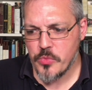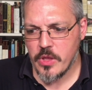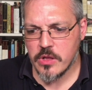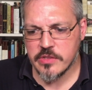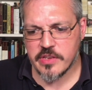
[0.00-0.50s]

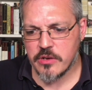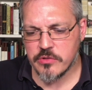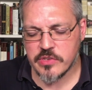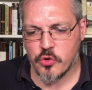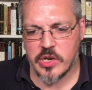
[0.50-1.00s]
let's say it was
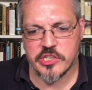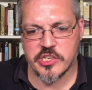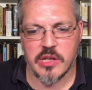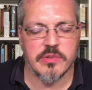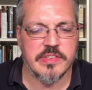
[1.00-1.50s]
a question
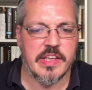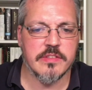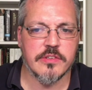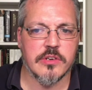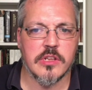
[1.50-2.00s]
that was
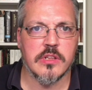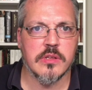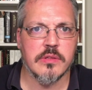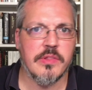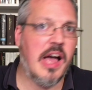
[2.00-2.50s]
answered in
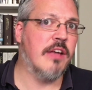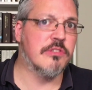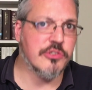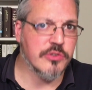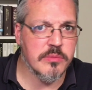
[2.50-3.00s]
a live
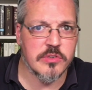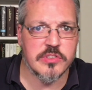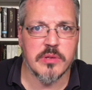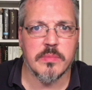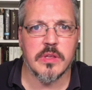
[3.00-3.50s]
stream or
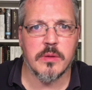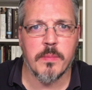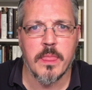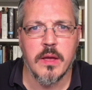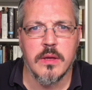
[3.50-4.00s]
something.
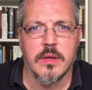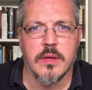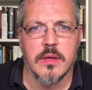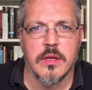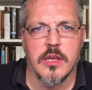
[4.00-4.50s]

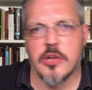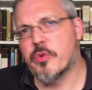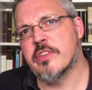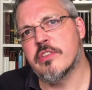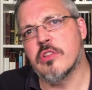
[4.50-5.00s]
In a
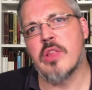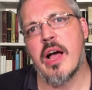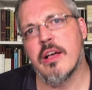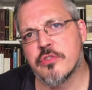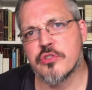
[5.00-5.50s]
recent
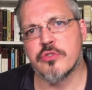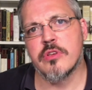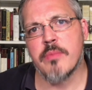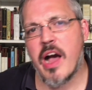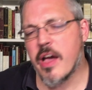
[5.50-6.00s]
live
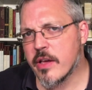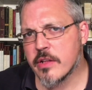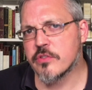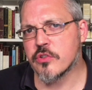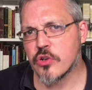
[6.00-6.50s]
stream, I
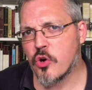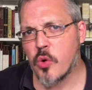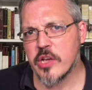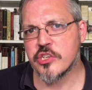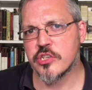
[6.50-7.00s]
answered a
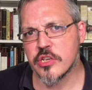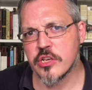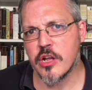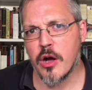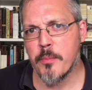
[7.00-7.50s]

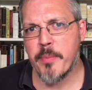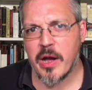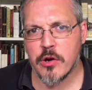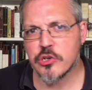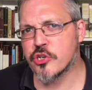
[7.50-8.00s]
question
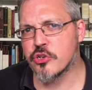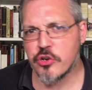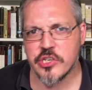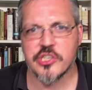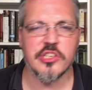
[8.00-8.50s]
about should
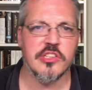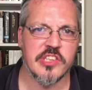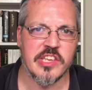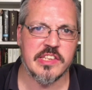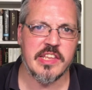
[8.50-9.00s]
Christians
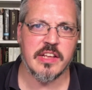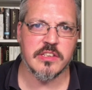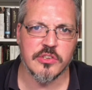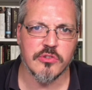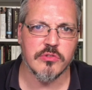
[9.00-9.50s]
get
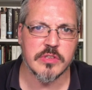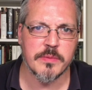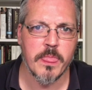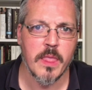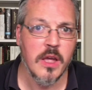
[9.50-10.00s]
tattoos?
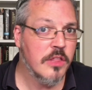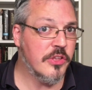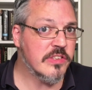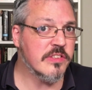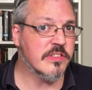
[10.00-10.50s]

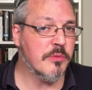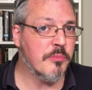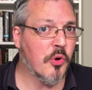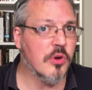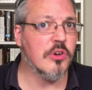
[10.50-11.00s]
This is an
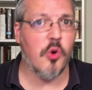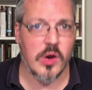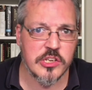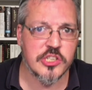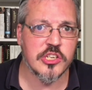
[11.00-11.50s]
important
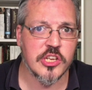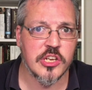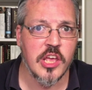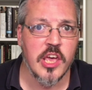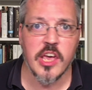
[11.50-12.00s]
question
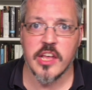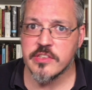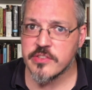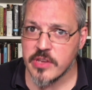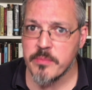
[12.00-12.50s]
and
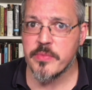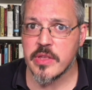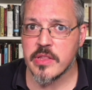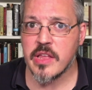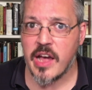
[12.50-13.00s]

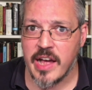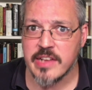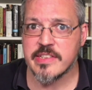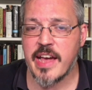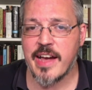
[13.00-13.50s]
something that I
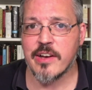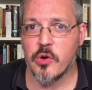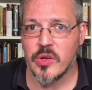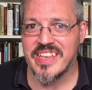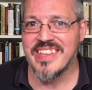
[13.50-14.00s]

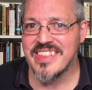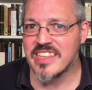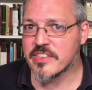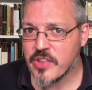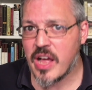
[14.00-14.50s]
tackle in
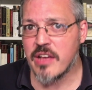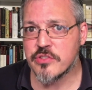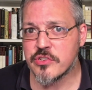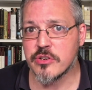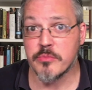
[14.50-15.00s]
this live
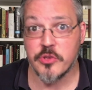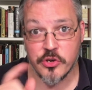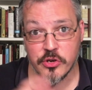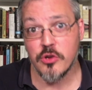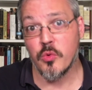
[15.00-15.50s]
stream. You're
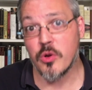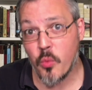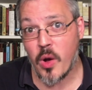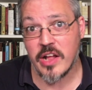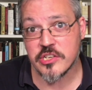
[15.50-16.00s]
going to want to
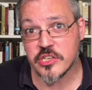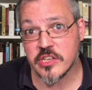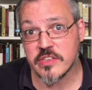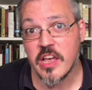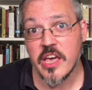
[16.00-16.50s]
watch
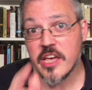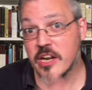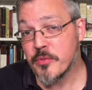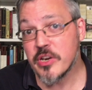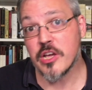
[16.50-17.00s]
this, and I'm
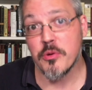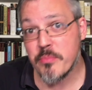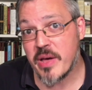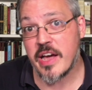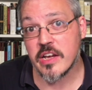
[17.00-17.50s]
going to come
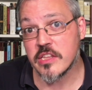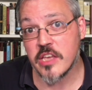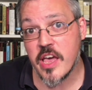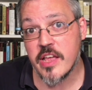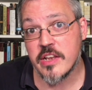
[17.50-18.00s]
back at the
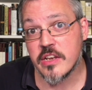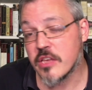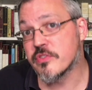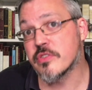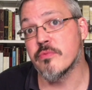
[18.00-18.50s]
end and
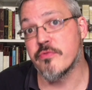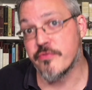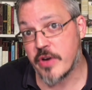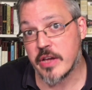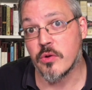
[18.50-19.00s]
give some
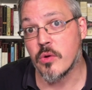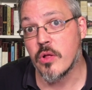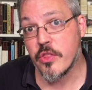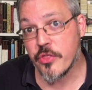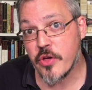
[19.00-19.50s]
final
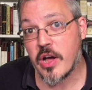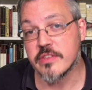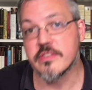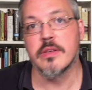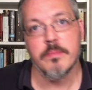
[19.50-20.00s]

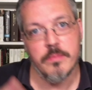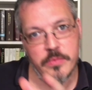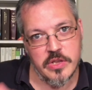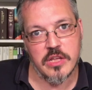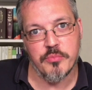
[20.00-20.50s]
thoughts.
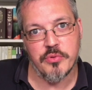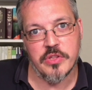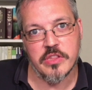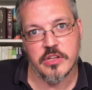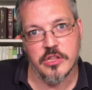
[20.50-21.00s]
Then I can play the
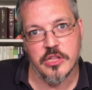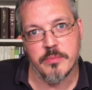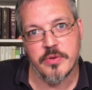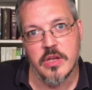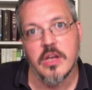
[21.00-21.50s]
clip,
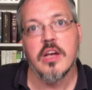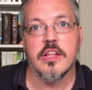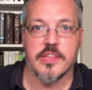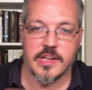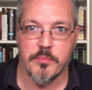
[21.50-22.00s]
and
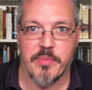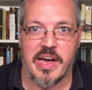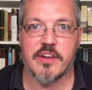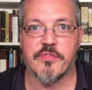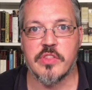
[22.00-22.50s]
then I come
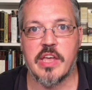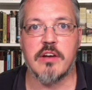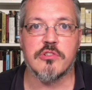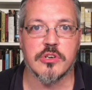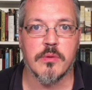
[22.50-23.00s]
back for the
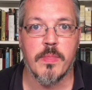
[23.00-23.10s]
outro.